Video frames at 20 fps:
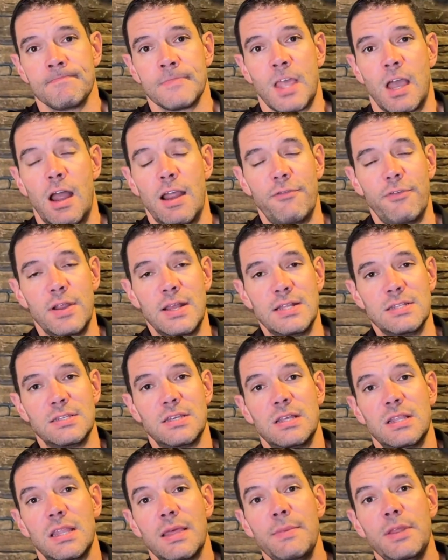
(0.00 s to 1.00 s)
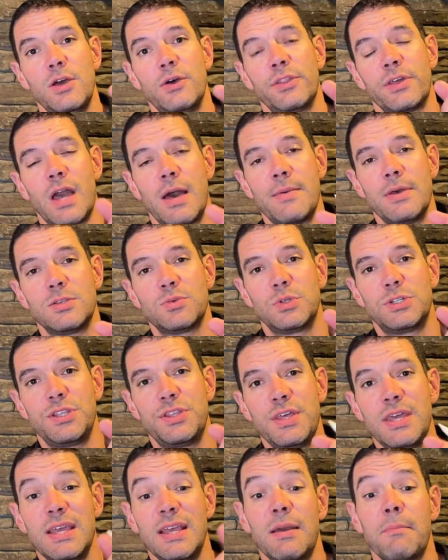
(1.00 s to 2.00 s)
All right, friends, let me know in the comments what you
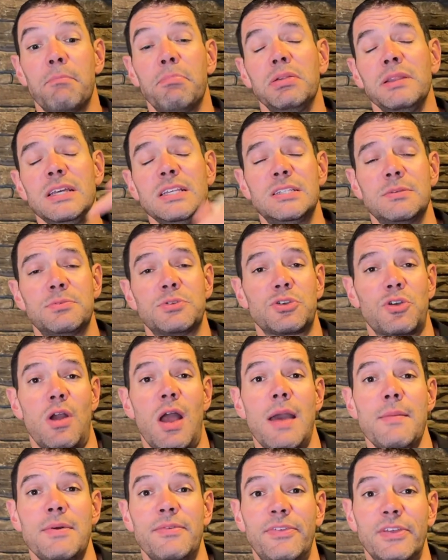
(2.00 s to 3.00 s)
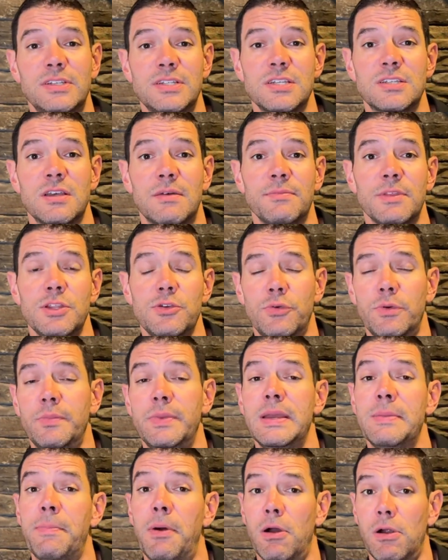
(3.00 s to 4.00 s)
think. Please subscribe if this is something you would be
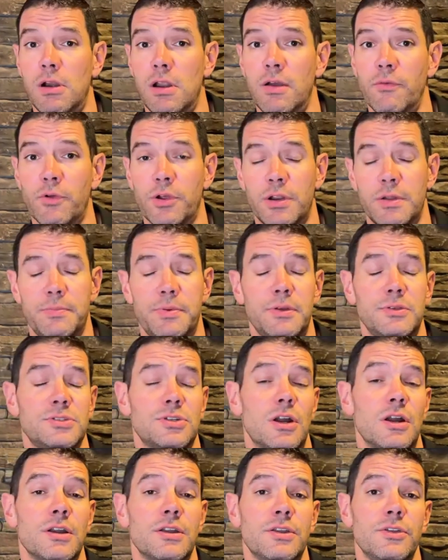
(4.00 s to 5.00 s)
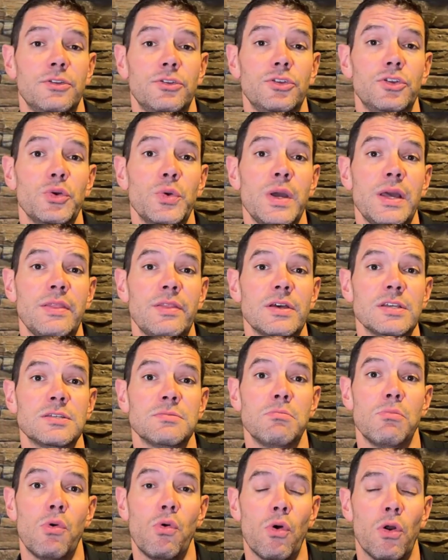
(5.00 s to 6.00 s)
a part of. We're going to start doing this
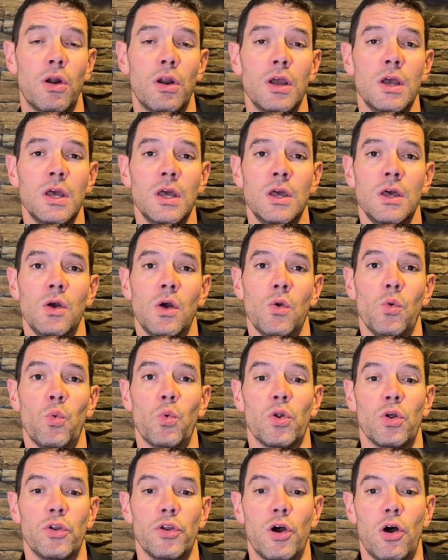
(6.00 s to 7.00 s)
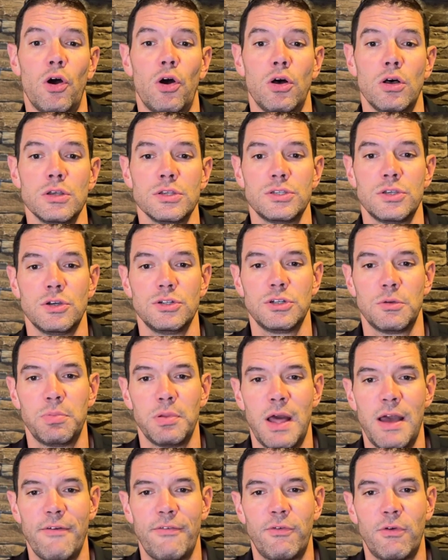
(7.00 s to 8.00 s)
more. We're on all social
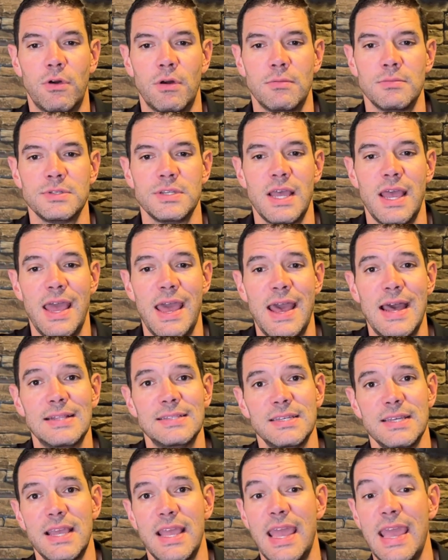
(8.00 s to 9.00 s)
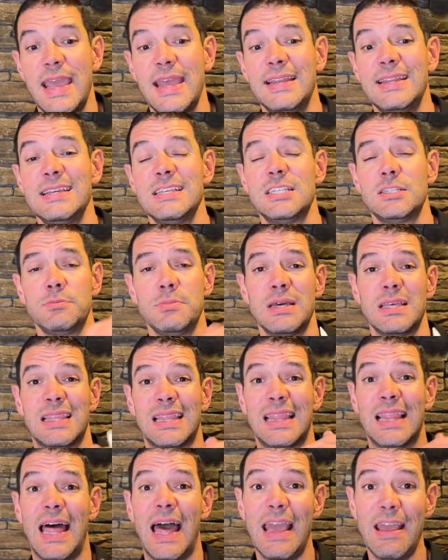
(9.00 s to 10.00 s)
platforms at Andy Smith
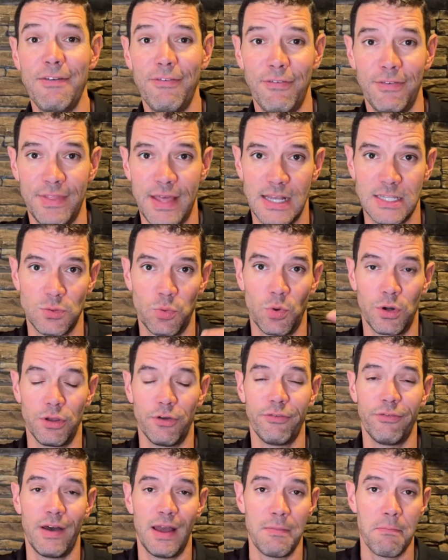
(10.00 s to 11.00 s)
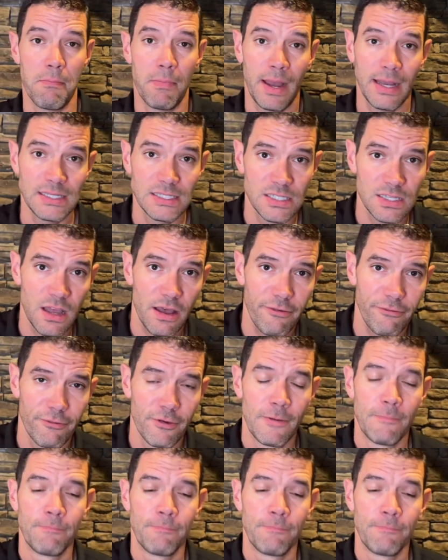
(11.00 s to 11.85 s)
Life. That's where you'll find my stuff.